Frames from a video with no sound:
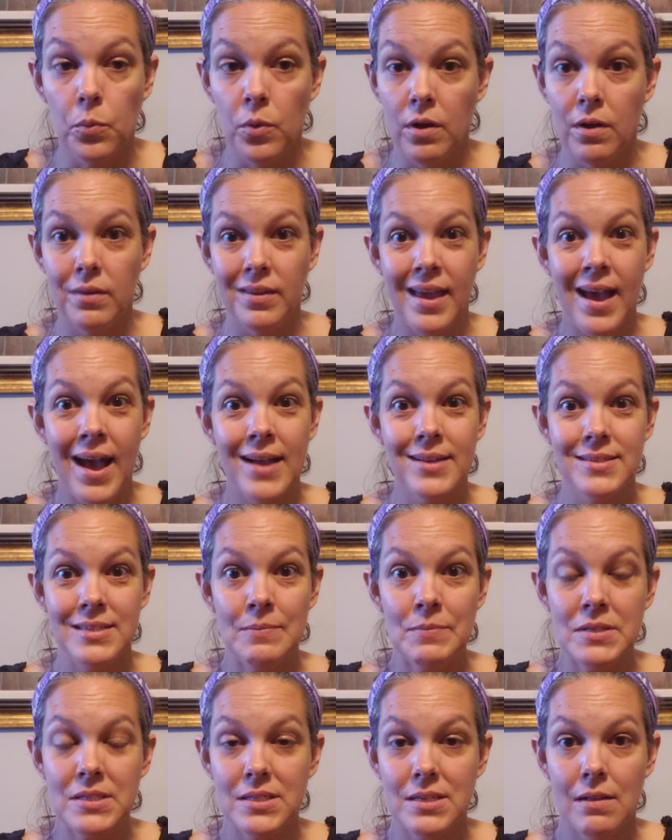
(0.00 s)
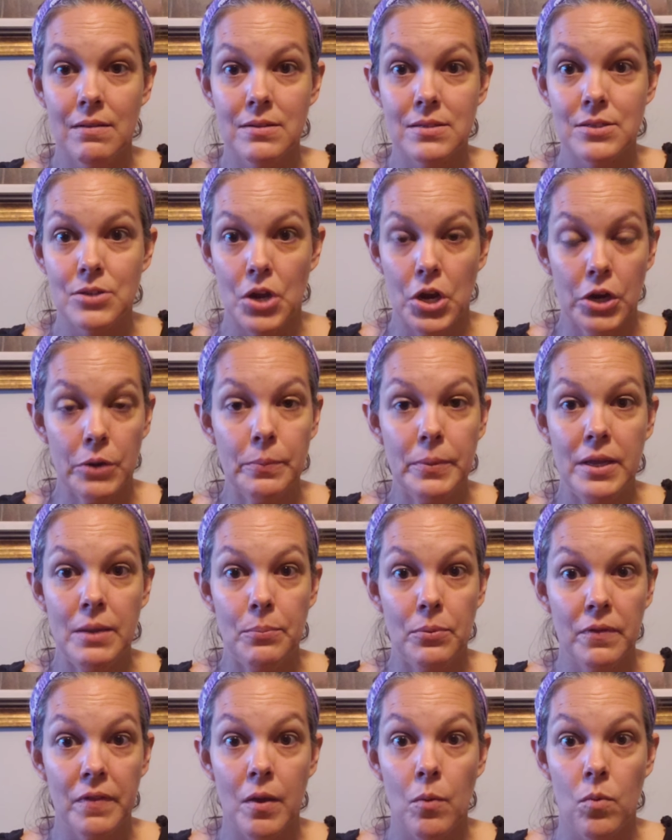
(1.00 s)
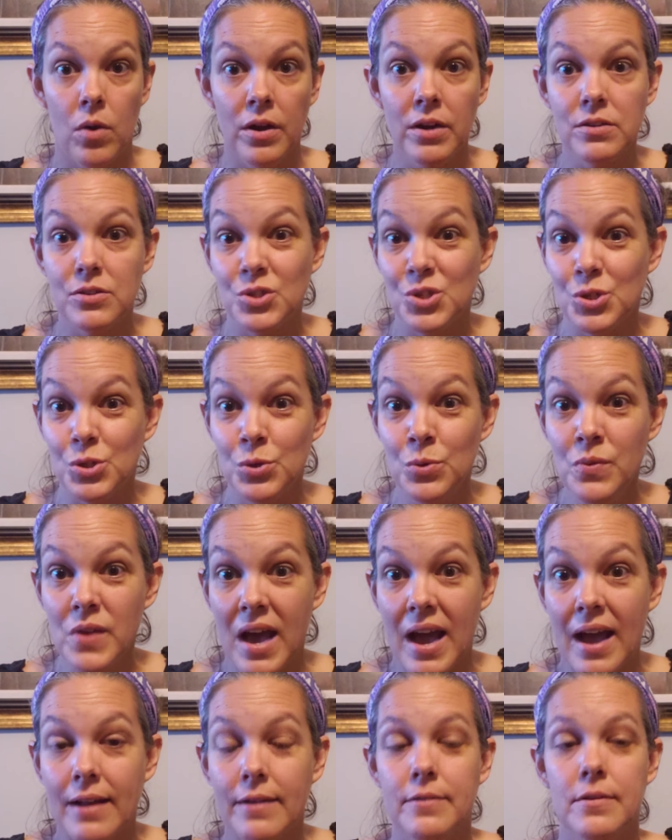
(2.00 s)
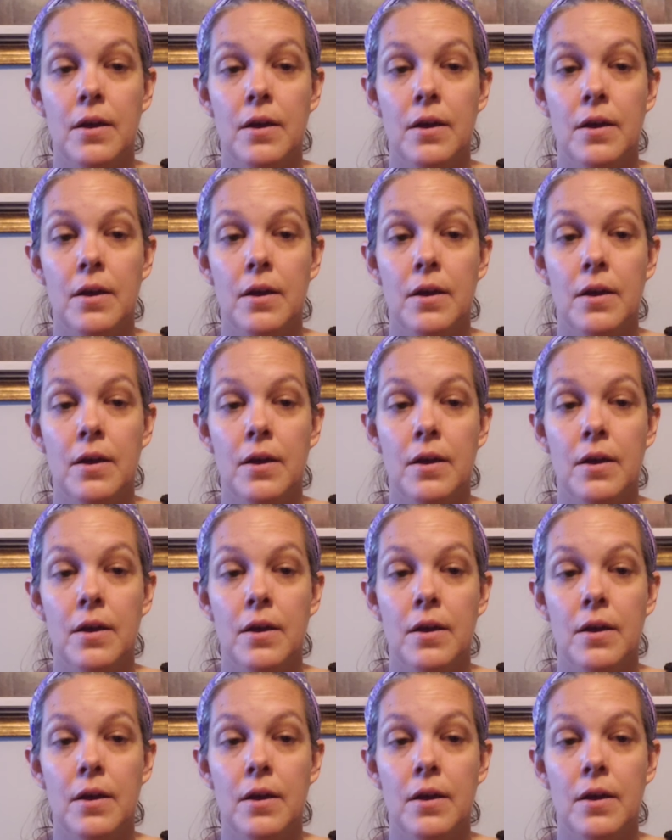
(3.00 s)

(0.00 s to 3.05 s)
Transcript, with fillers: Well, yeah, demons tell us to harm people. They want us to do that.